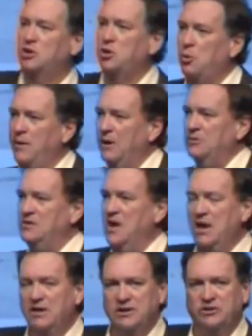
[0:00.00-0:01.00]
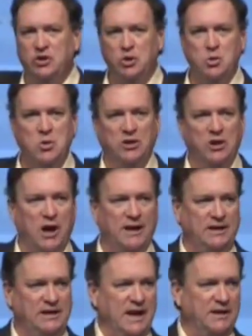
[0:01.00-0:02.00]
or careers that do
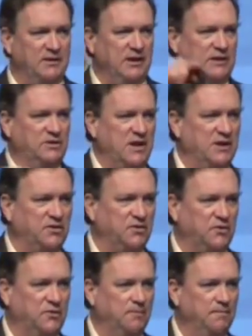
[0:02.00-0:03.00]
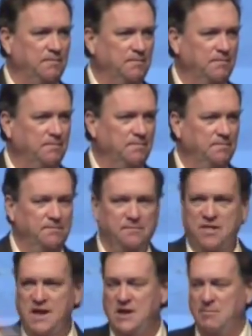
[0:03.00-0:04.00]
not yet exist.
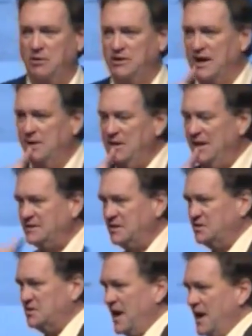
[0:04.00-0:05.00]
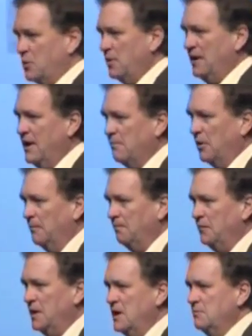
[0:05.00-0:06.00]
Think about that. I mean, that's a staggering number.
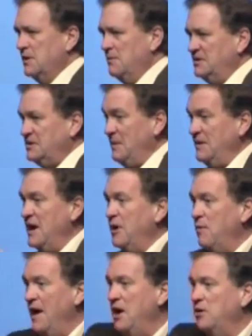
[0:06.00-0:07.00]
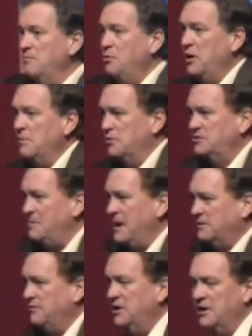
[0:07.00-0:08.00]
But let me spin that around and put it in
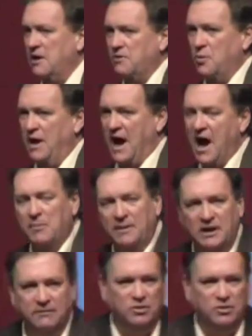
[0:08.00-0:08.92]
perspective in another way. How many